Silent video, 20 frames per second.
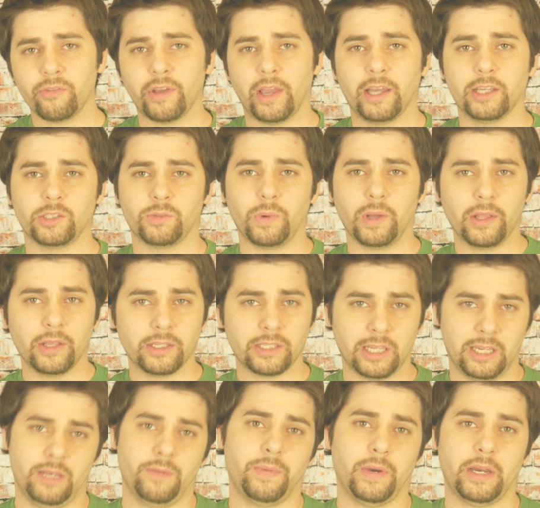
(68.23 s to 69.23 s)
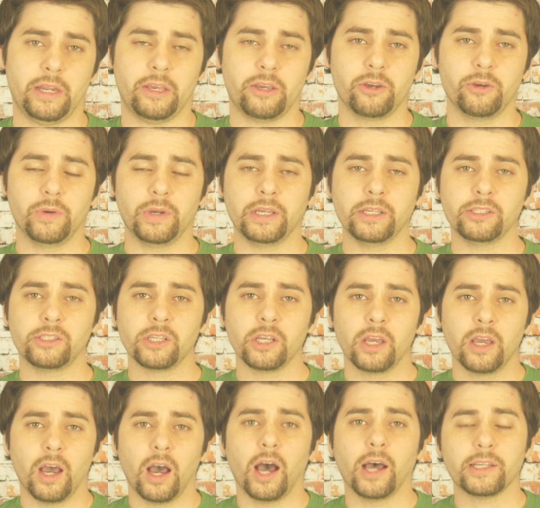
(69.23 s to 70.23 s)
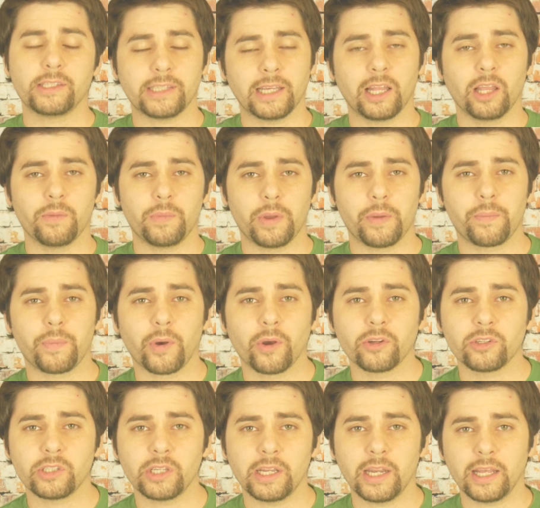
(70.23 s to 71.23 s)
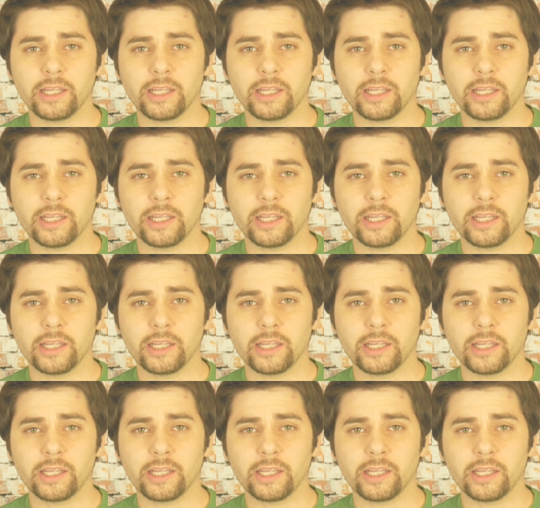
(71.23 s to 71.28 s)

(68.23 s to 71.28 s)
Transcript: as well as anybody who is a celibate person,